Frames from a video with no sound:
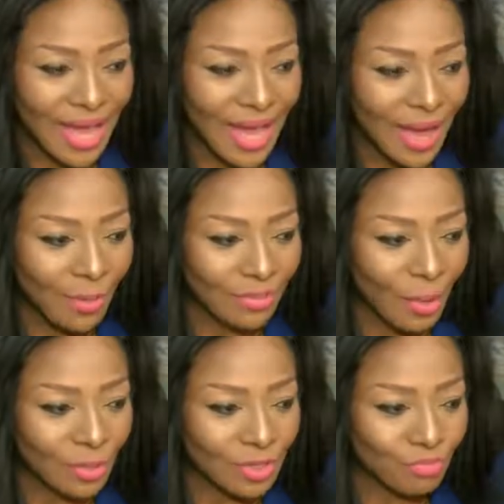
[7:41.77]

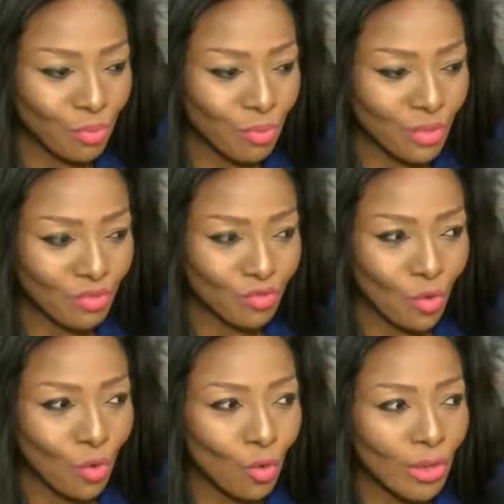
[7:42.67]
That was probably
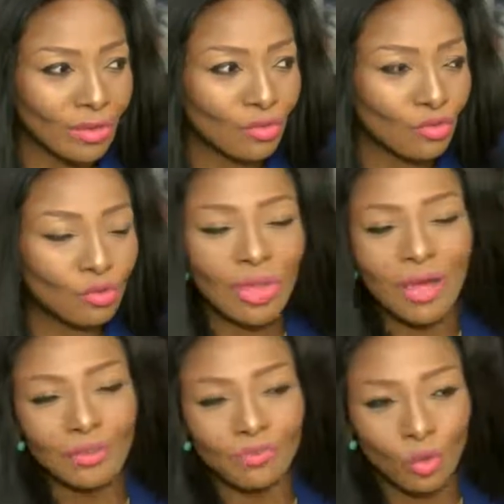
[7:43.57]
so in
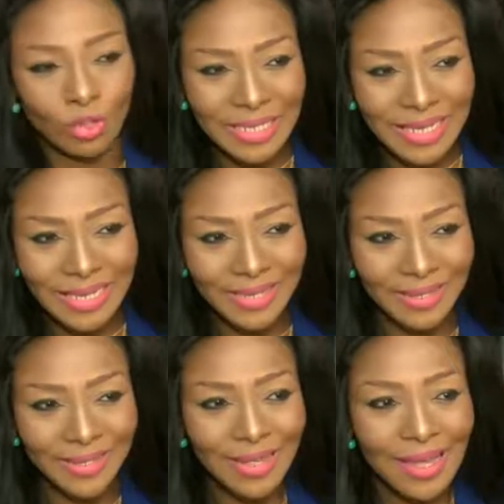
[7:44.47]
2014.
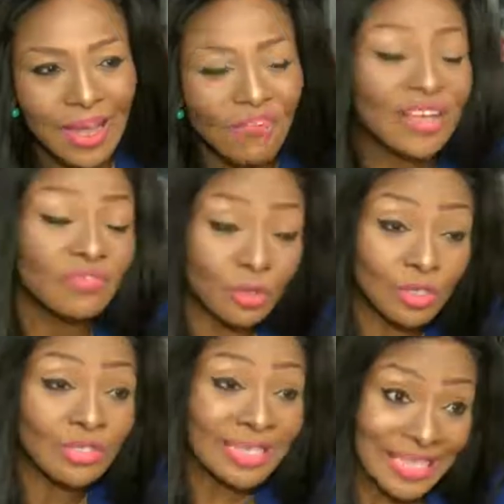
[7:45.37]
Fast forward
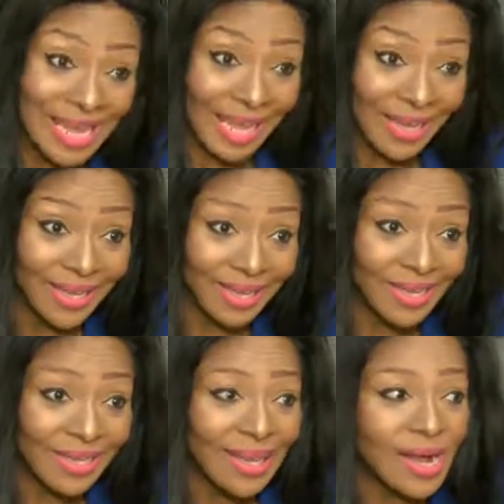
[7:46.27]
to today,
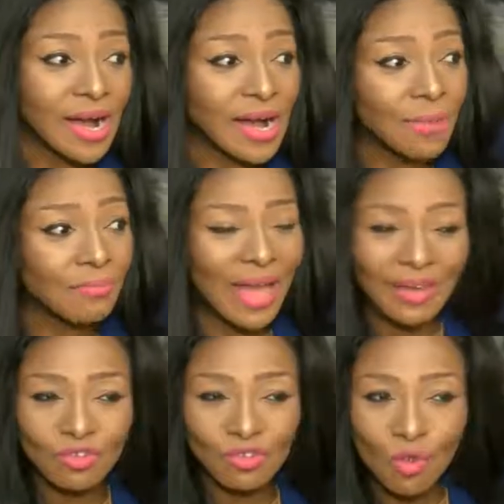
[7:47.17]

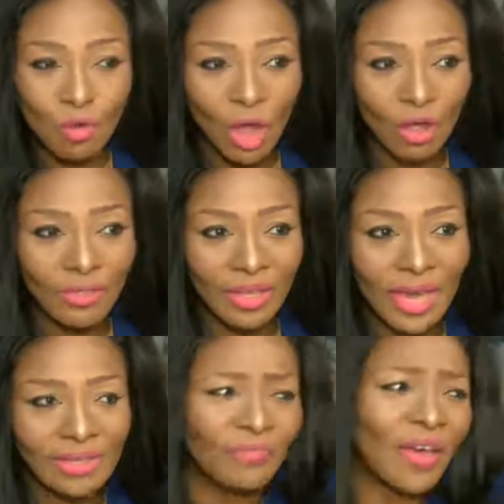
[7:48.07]
that is no longer the
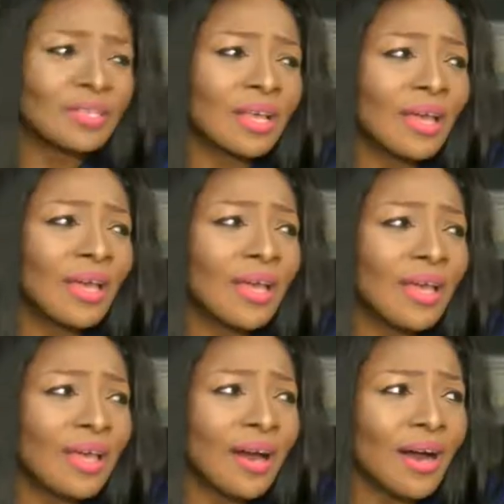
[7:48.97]
case. In fact,
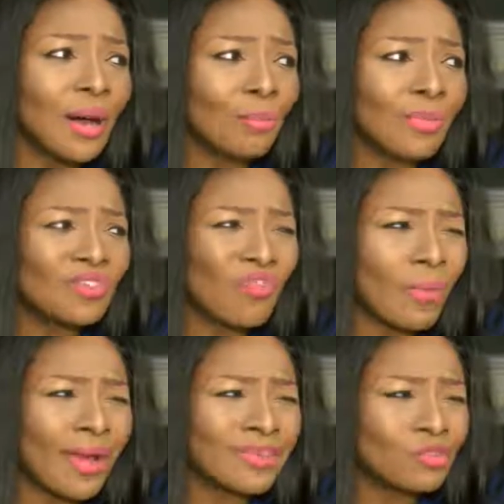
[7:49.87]
as
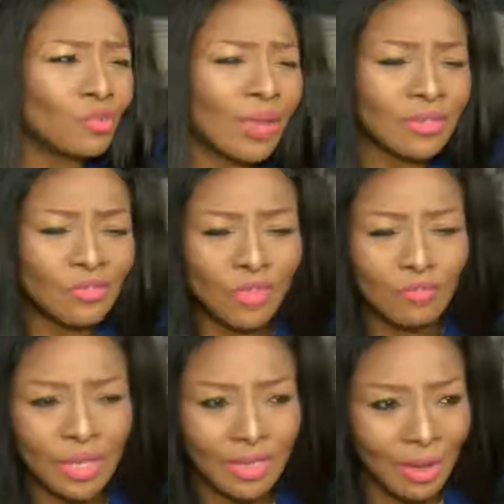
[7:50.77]
far back as
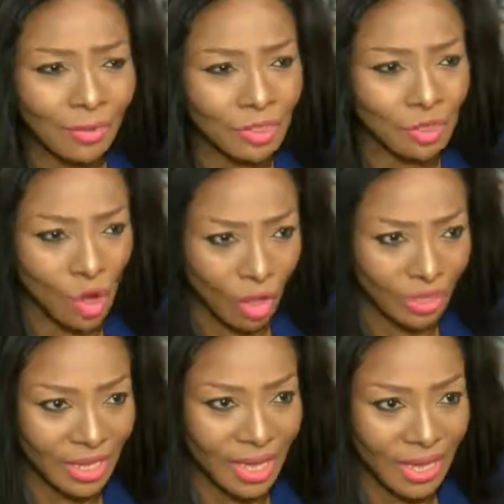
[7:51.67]
2015, that was not
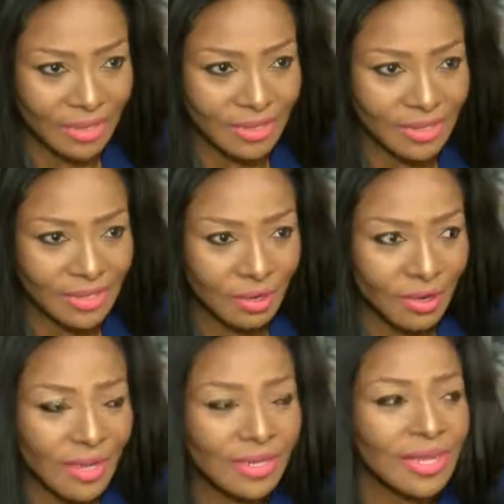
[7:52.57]
the case,
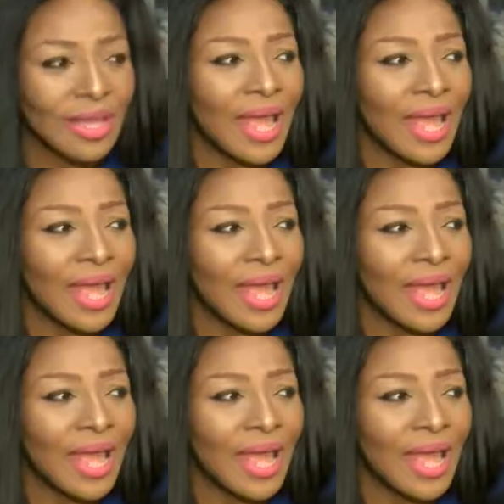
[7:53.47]
right?